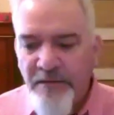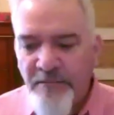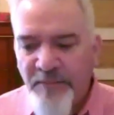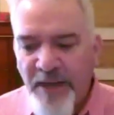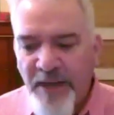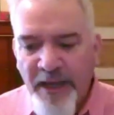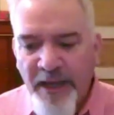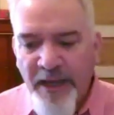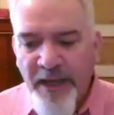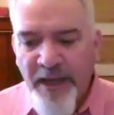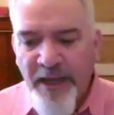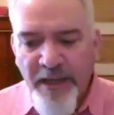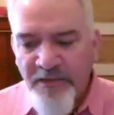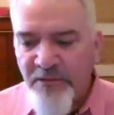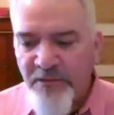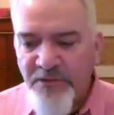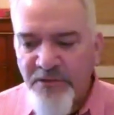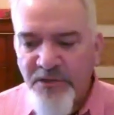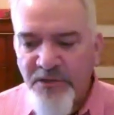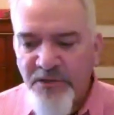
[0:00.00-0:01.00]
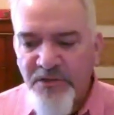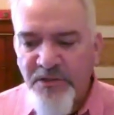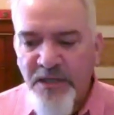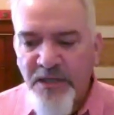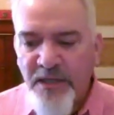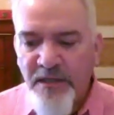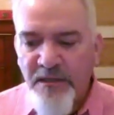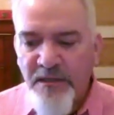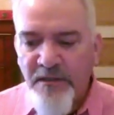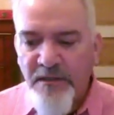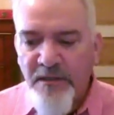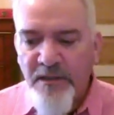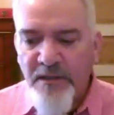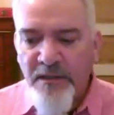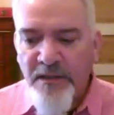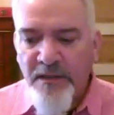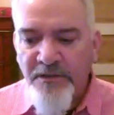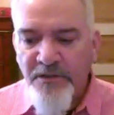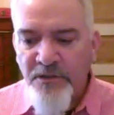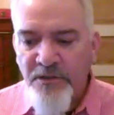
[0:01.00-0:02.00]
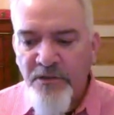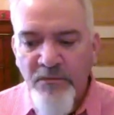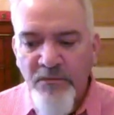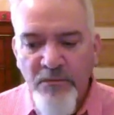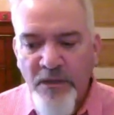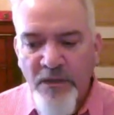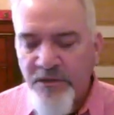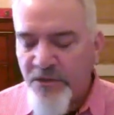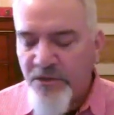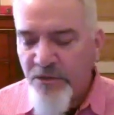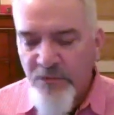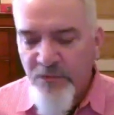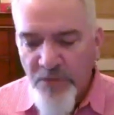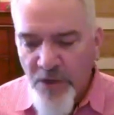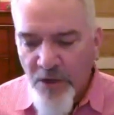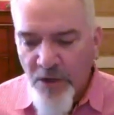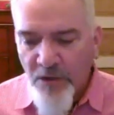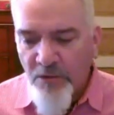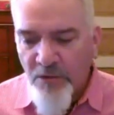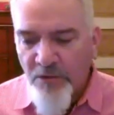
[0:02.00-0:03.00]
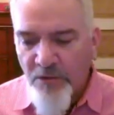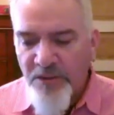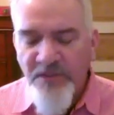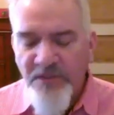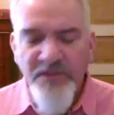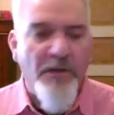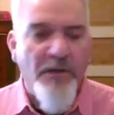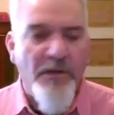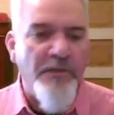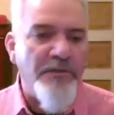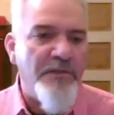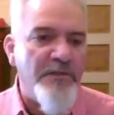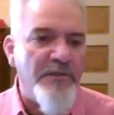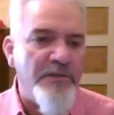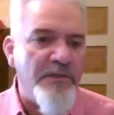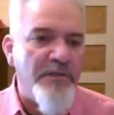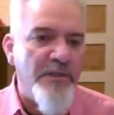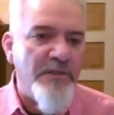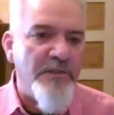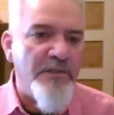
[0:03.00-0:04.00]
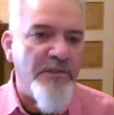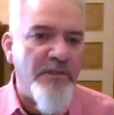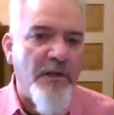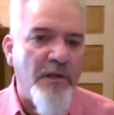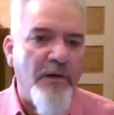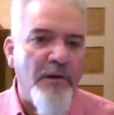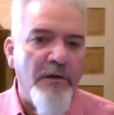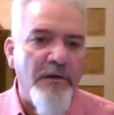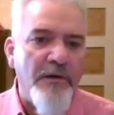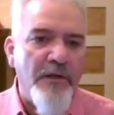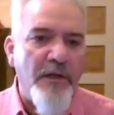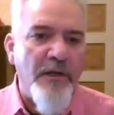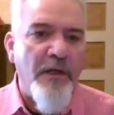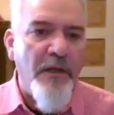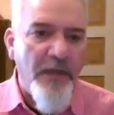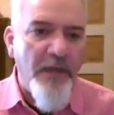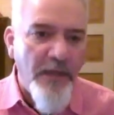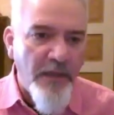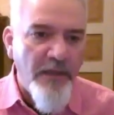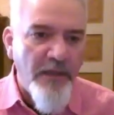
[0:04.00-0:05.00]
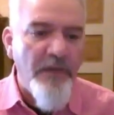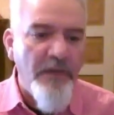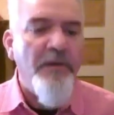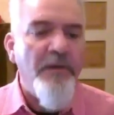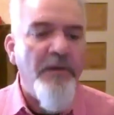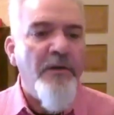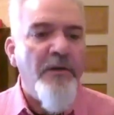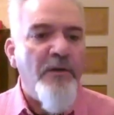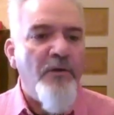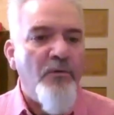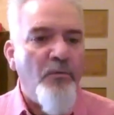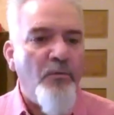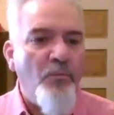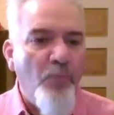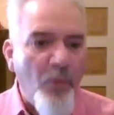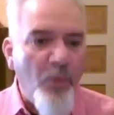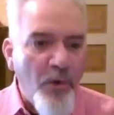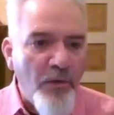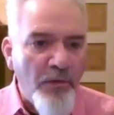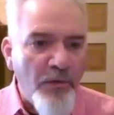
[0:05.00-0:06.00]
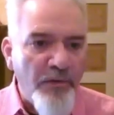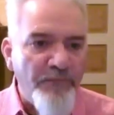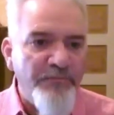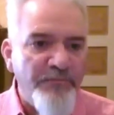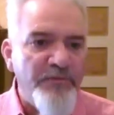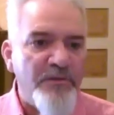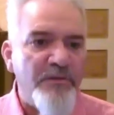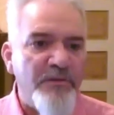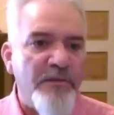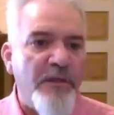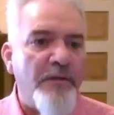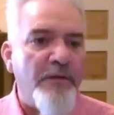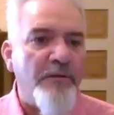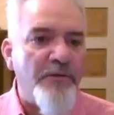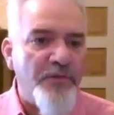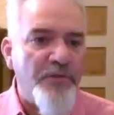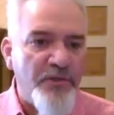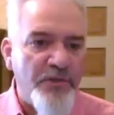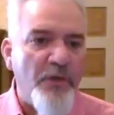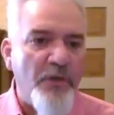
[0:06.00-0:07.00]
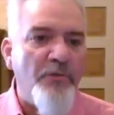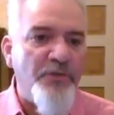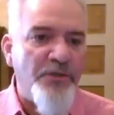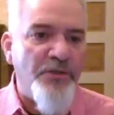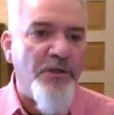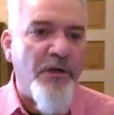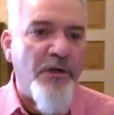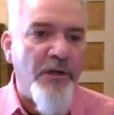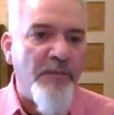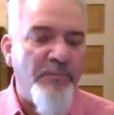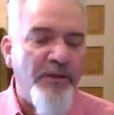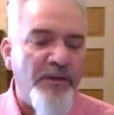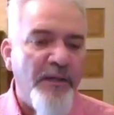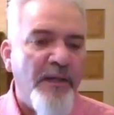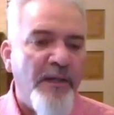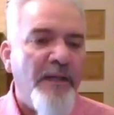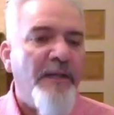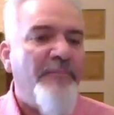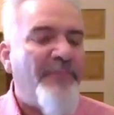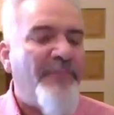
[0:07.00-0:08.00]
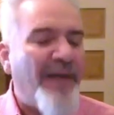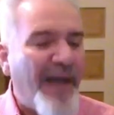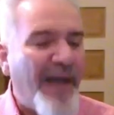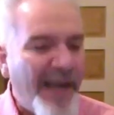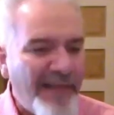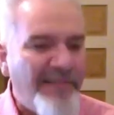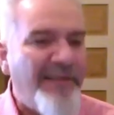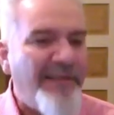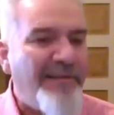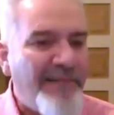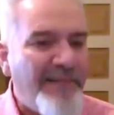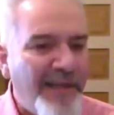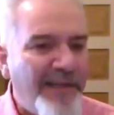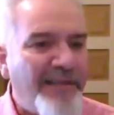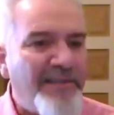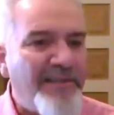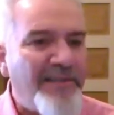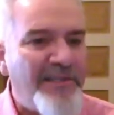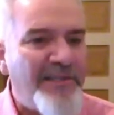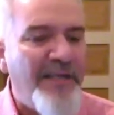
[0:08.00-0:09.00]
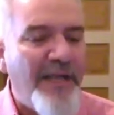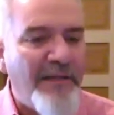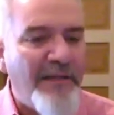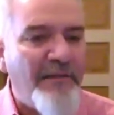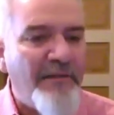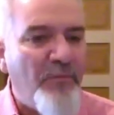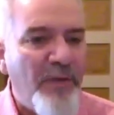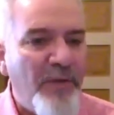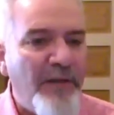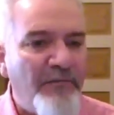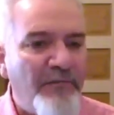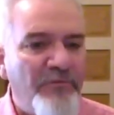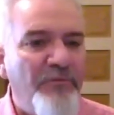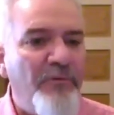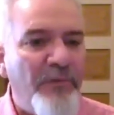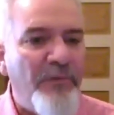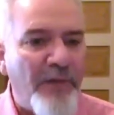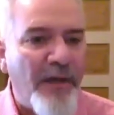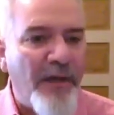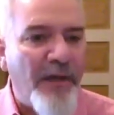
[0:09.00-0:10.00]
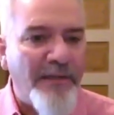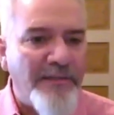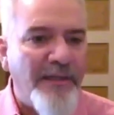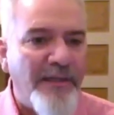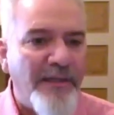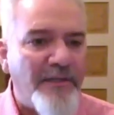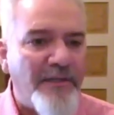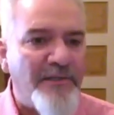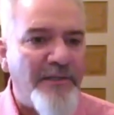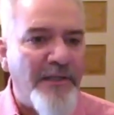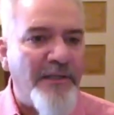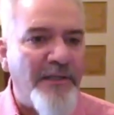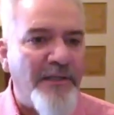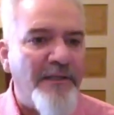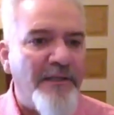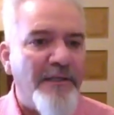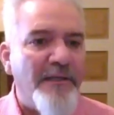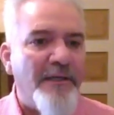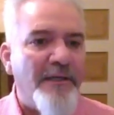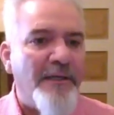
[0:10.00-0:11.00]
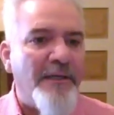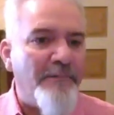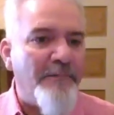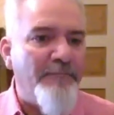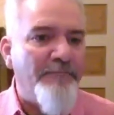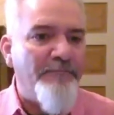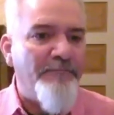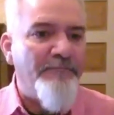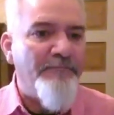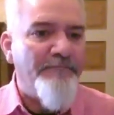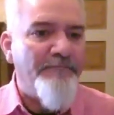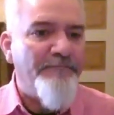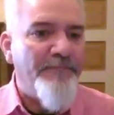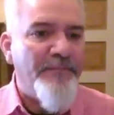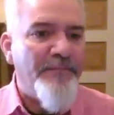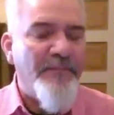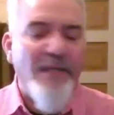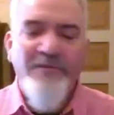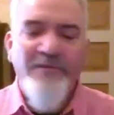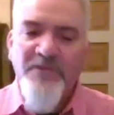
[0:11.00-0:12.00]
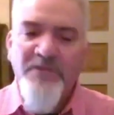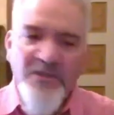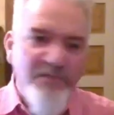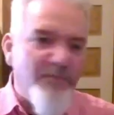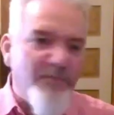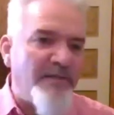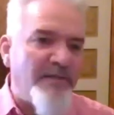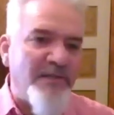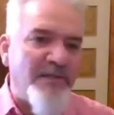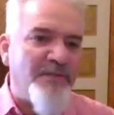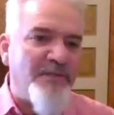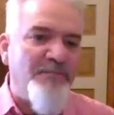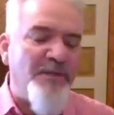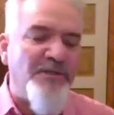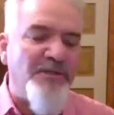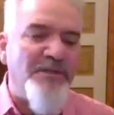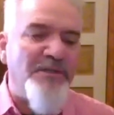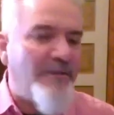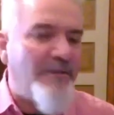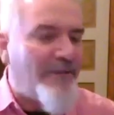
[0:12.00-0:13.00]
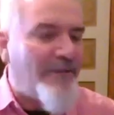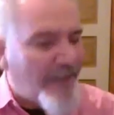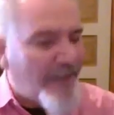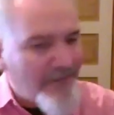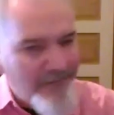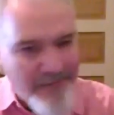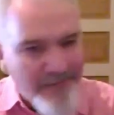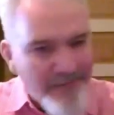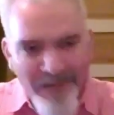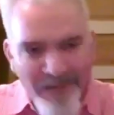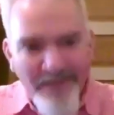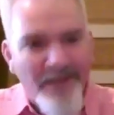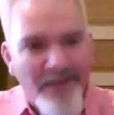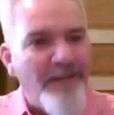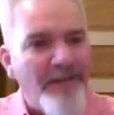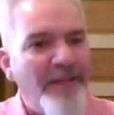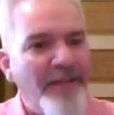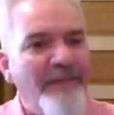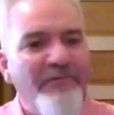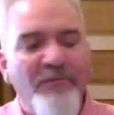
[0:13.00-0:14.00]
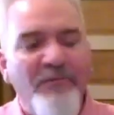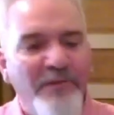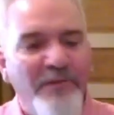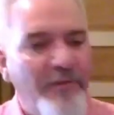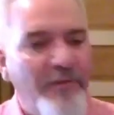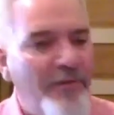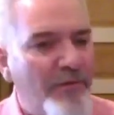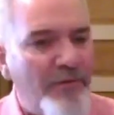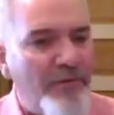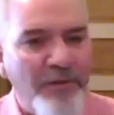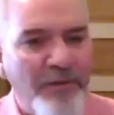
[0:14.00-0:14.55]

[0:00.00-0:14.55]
Pat, is I would just say, as you know, these narcissists are cunning wolves that are so sharp, I think they can snake their way through a lot of testing. just my suspicion, and I leave it with you.